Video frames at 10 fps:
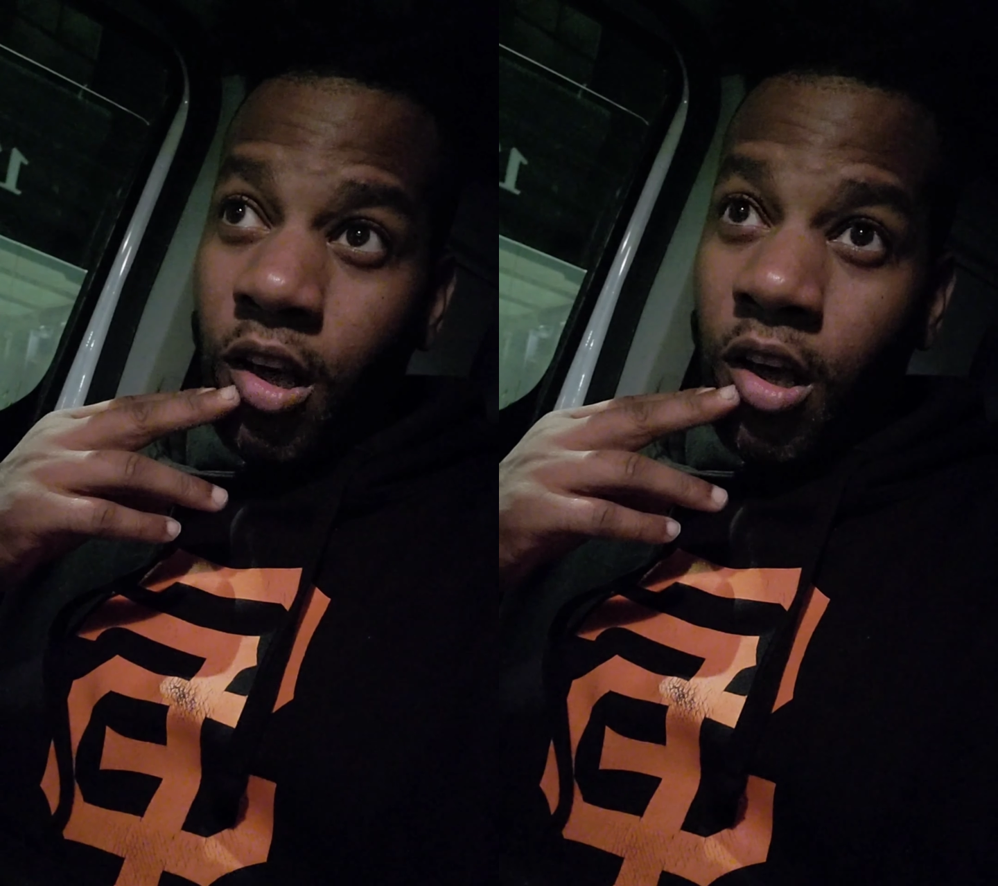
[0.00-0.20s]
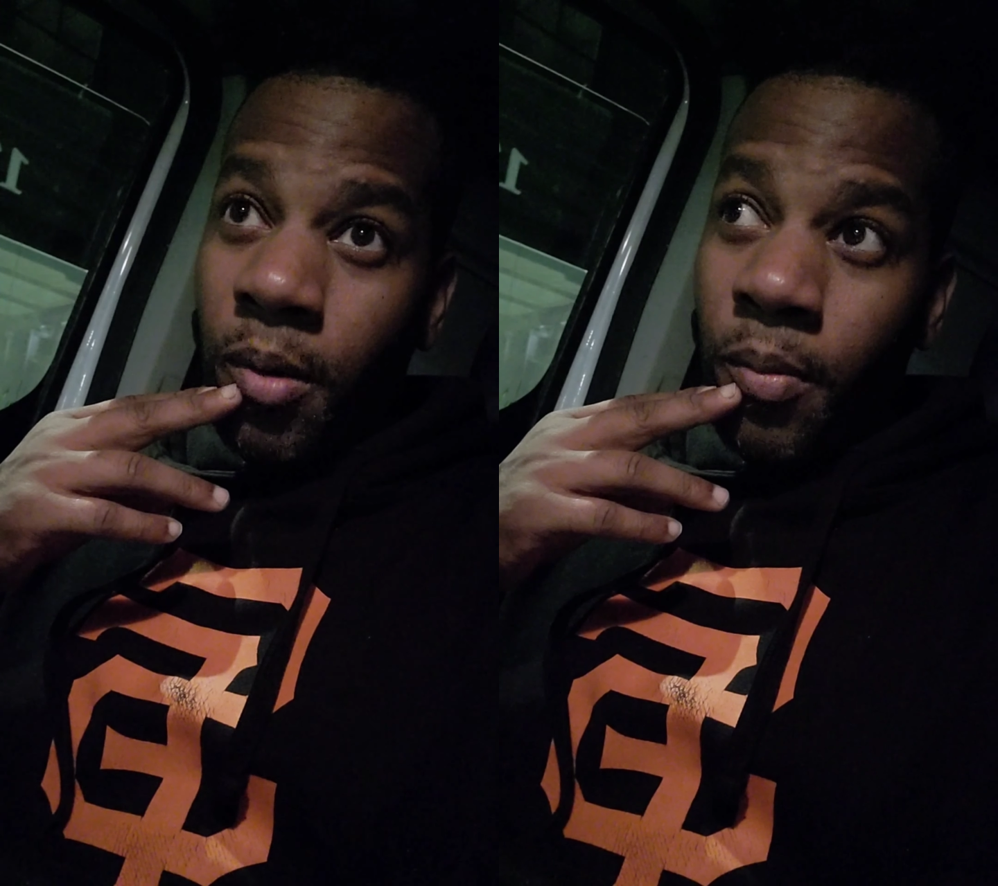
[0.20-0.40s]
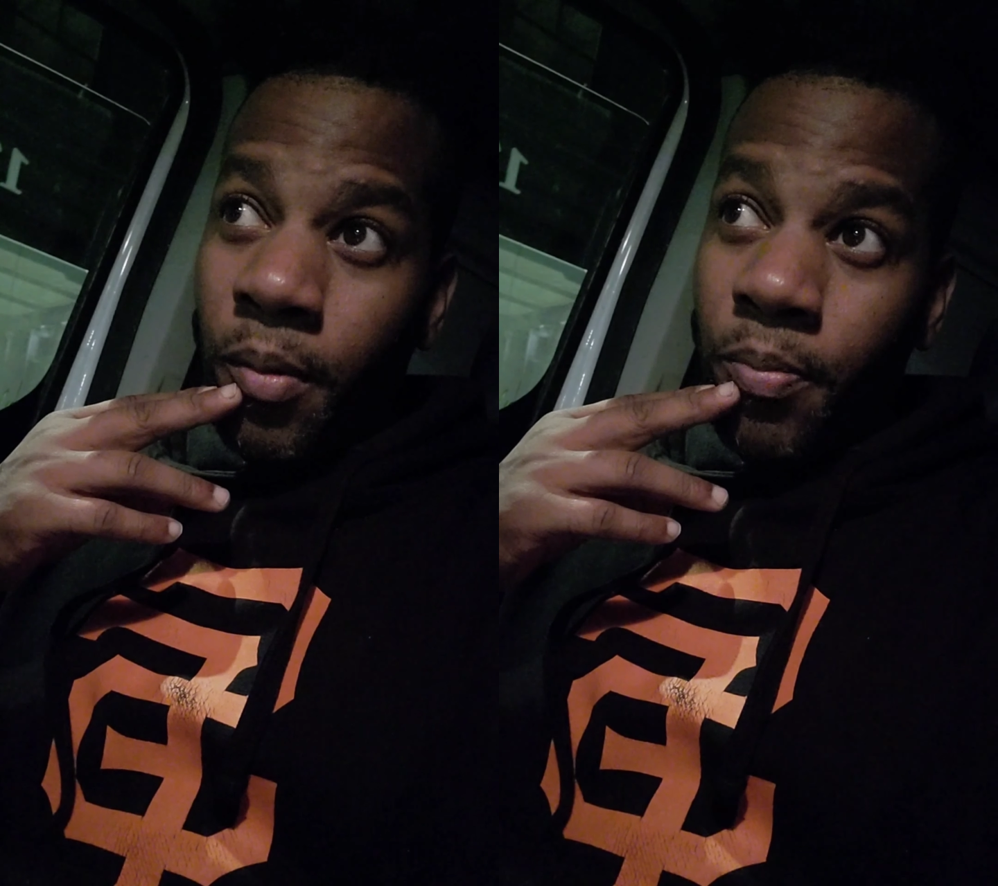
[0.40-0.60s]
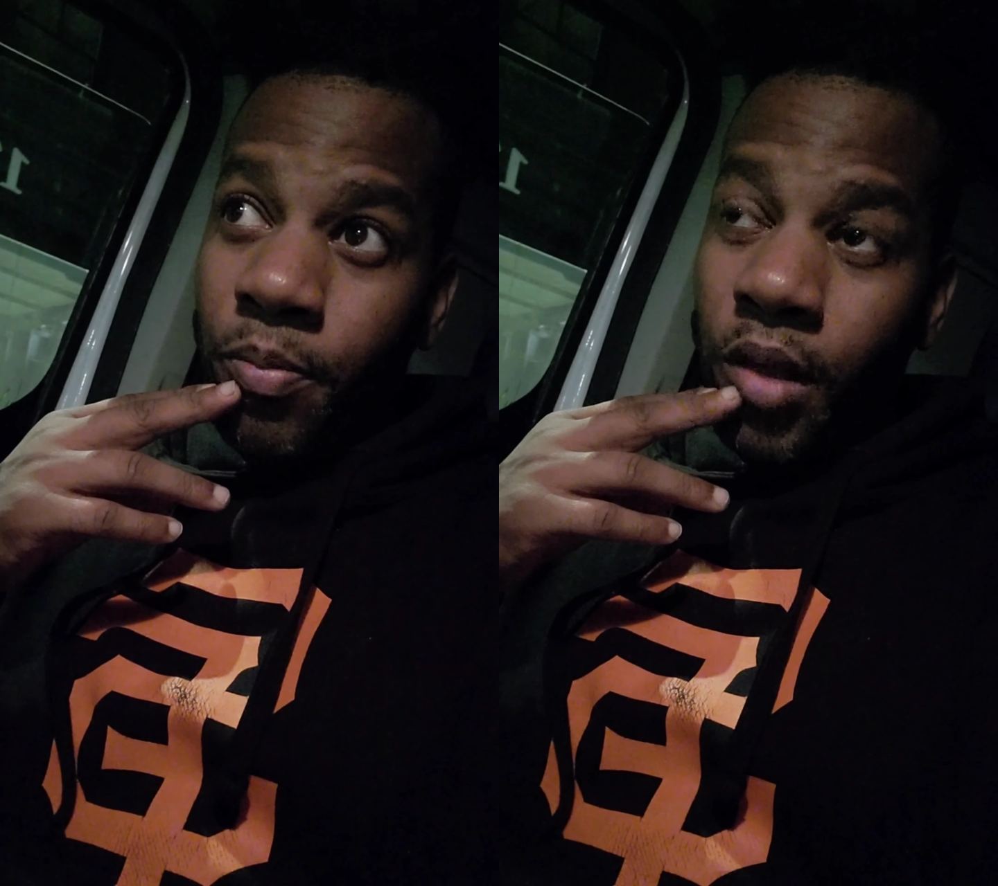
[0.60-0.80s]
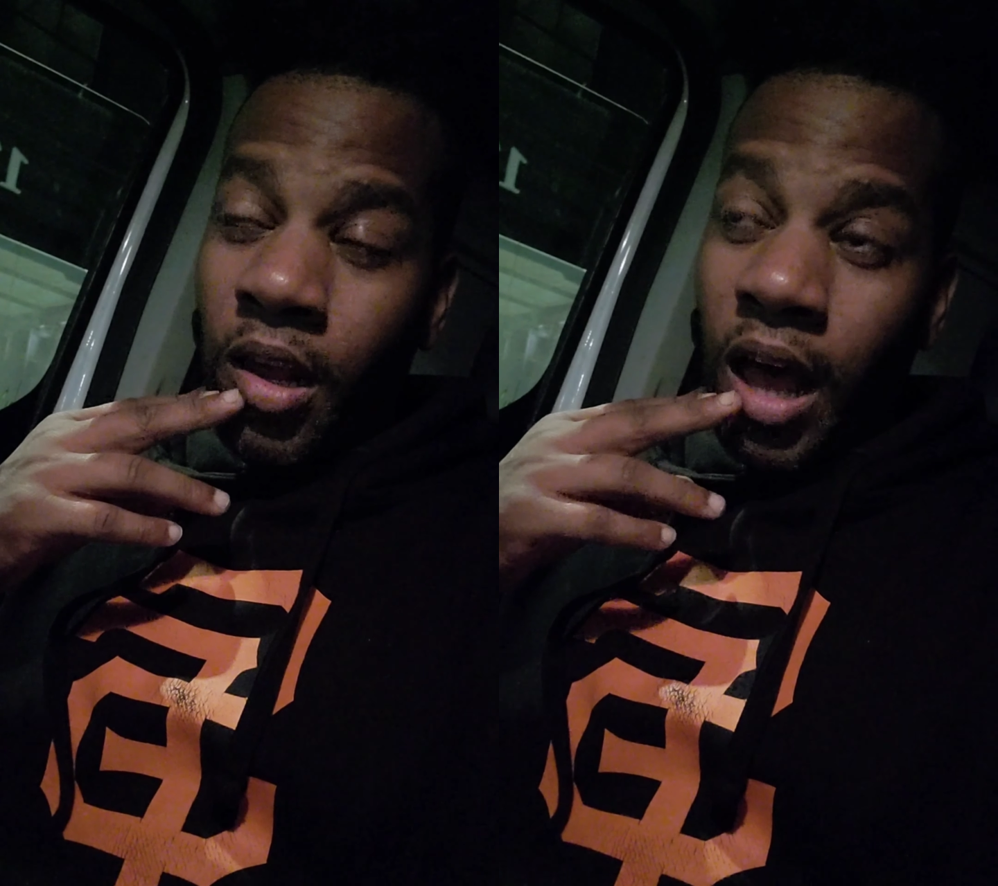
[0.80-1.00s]
um,
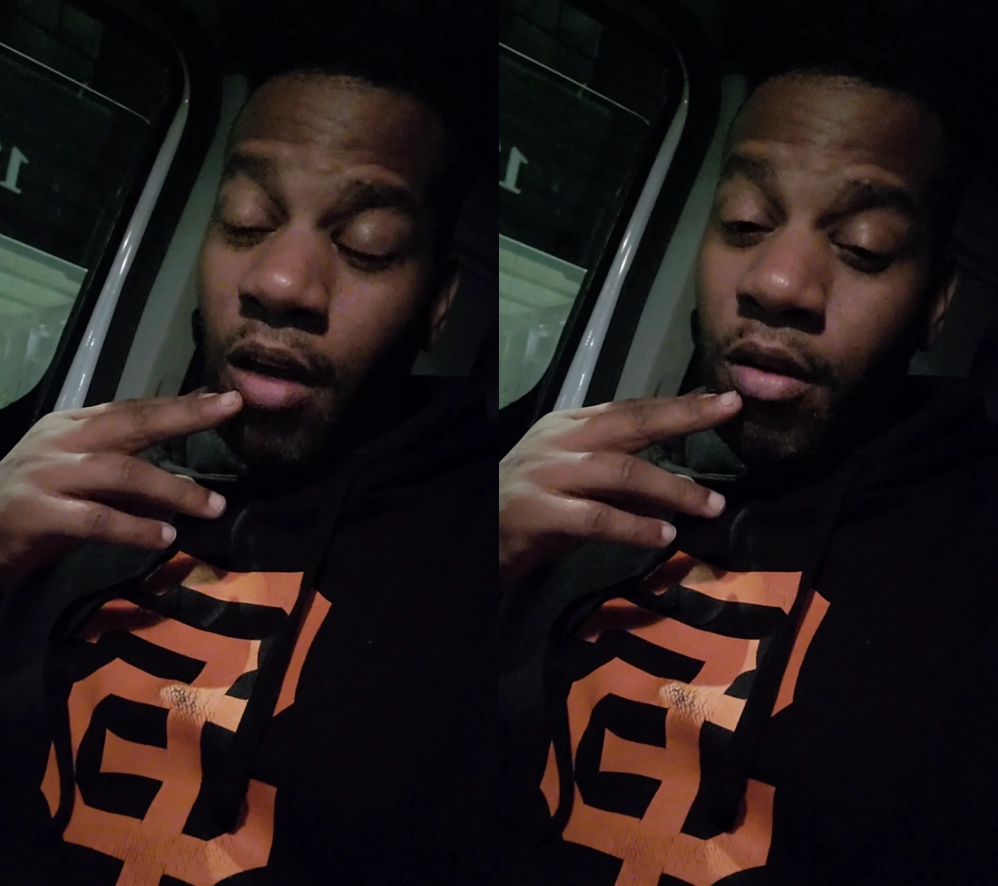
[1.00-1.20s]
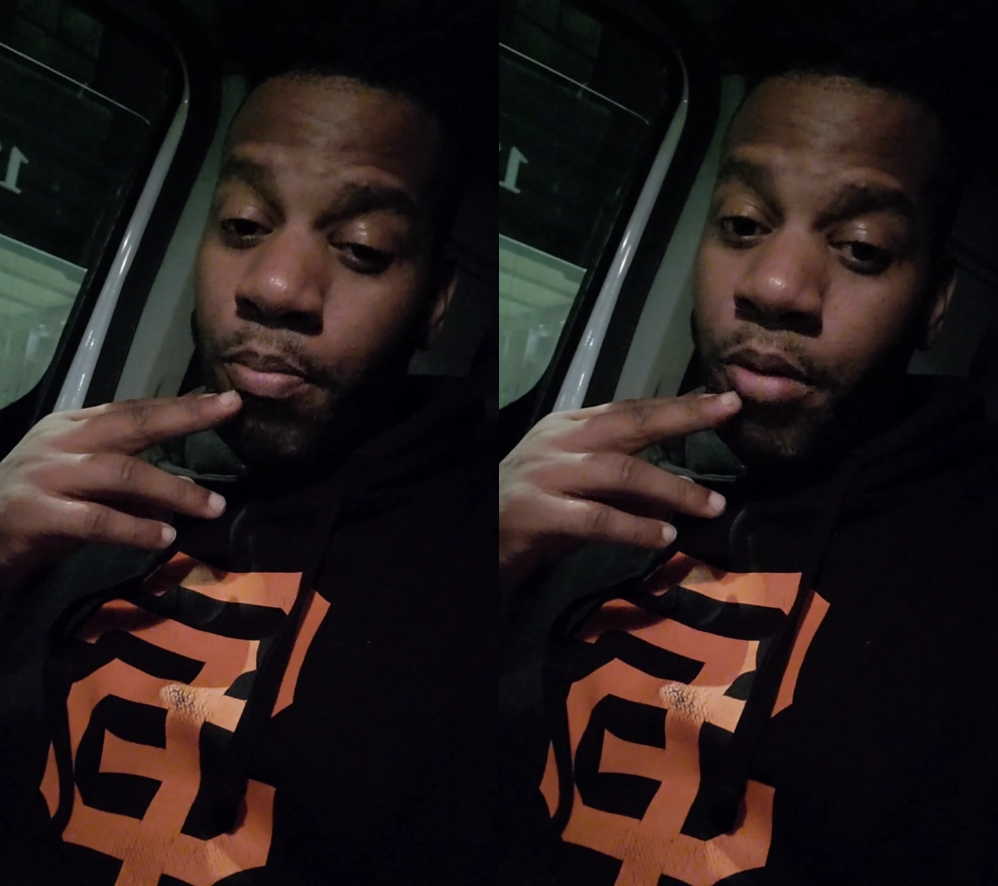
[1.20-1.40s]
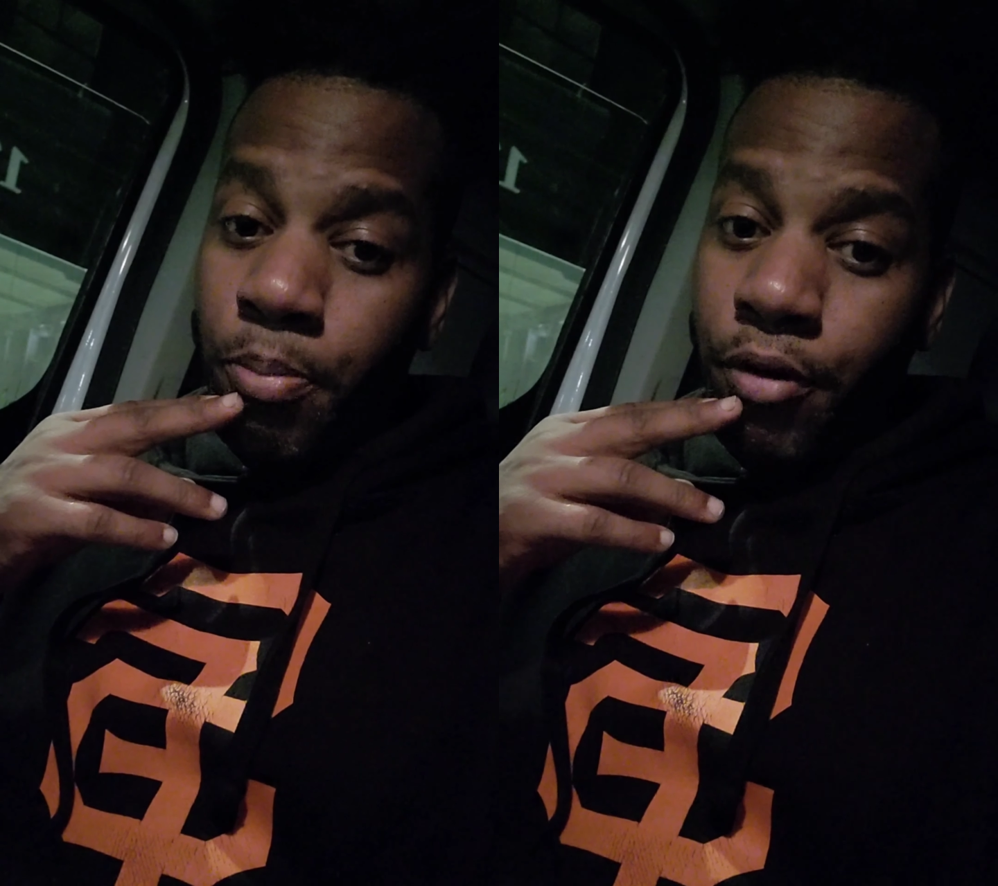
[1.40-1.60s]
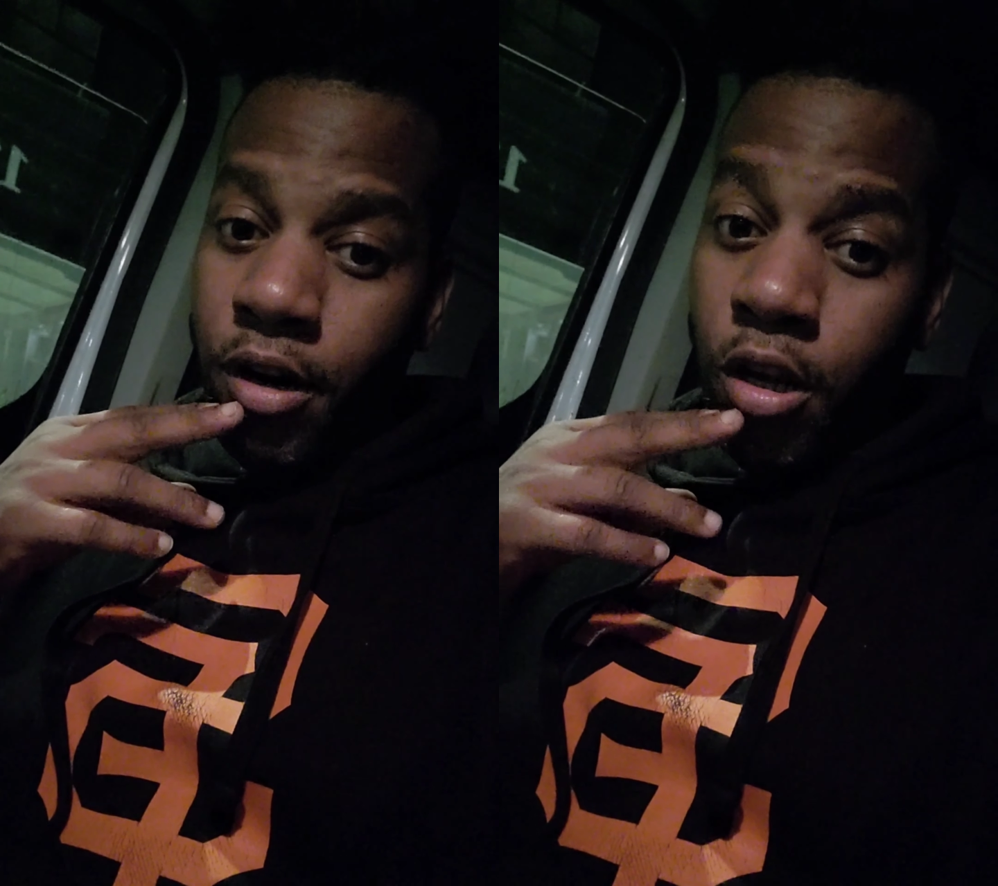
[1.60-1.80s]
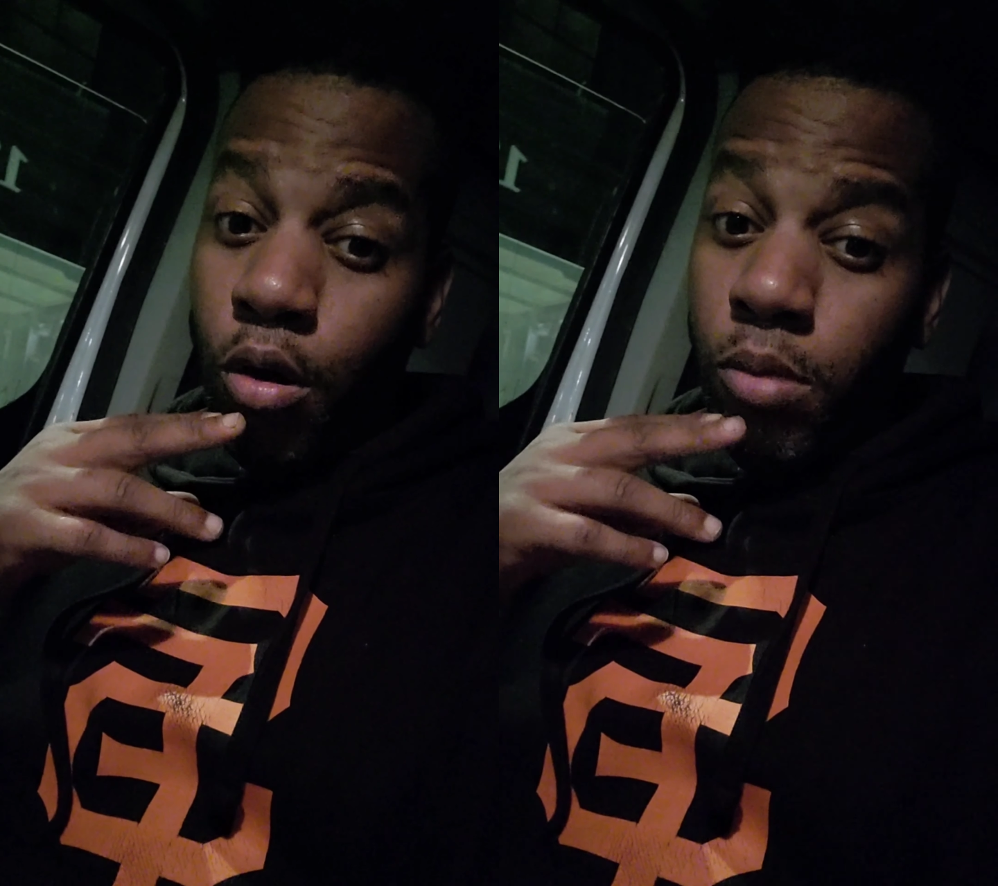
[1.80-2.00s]
and how the, the
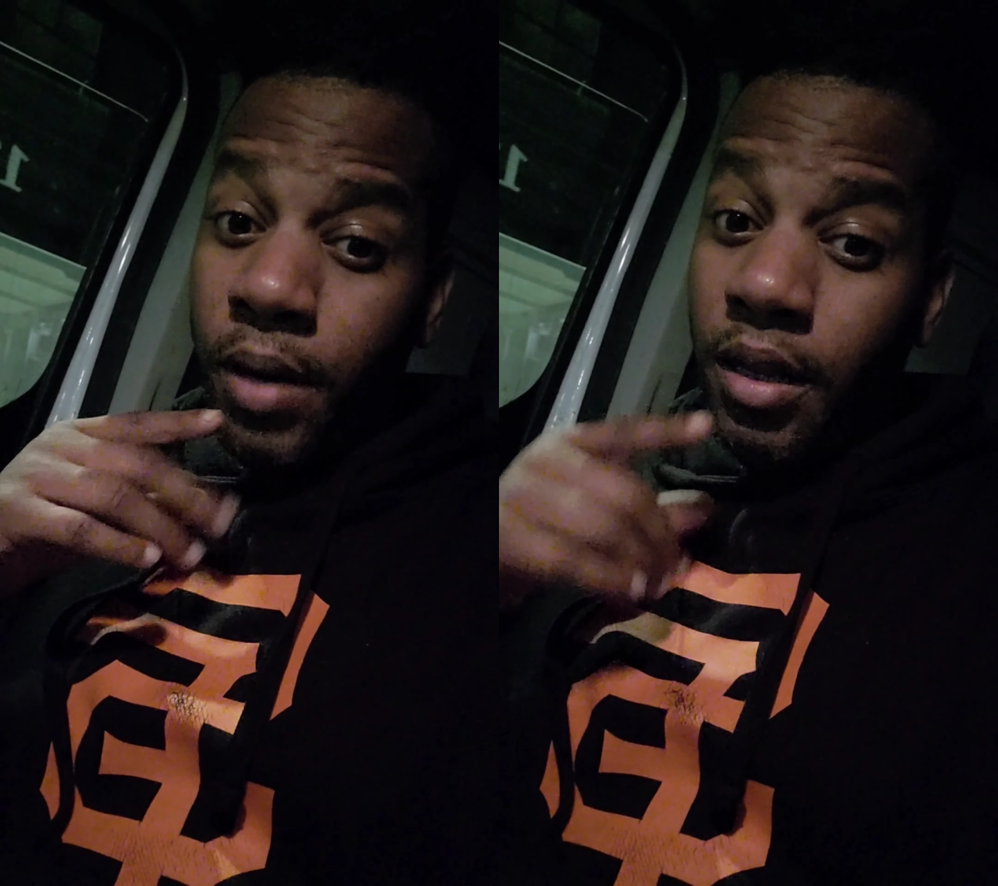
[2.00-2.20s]
prayer goes,